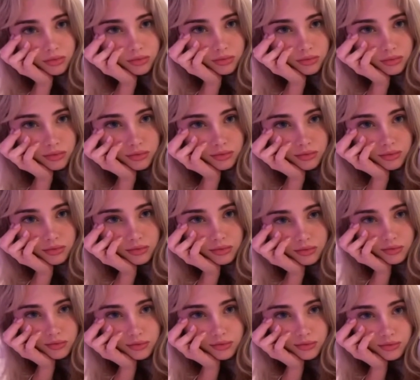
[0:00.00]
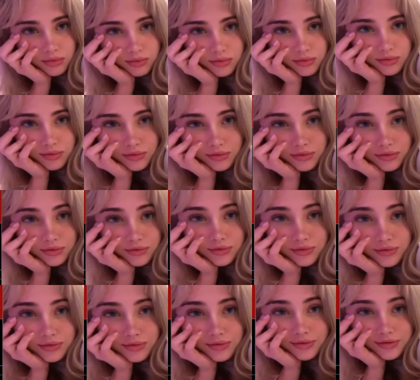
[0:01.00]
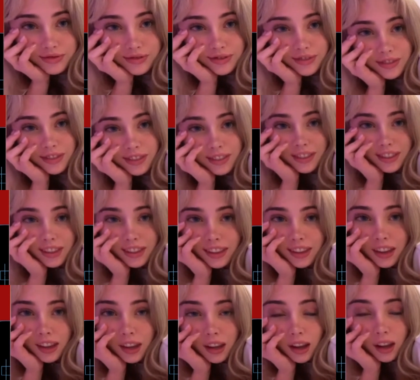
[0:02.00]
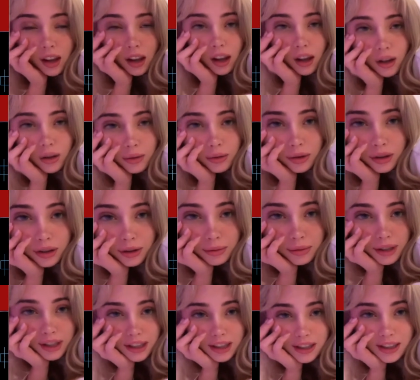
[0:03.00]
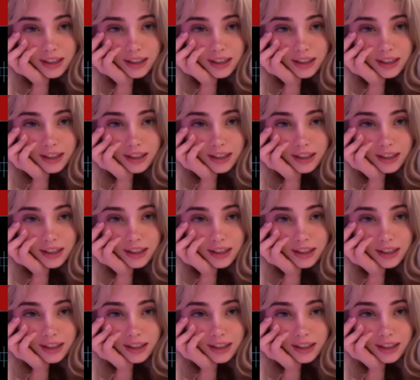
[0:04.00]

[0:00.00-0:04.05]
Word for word: in that case, when even the percentages will tell you that most of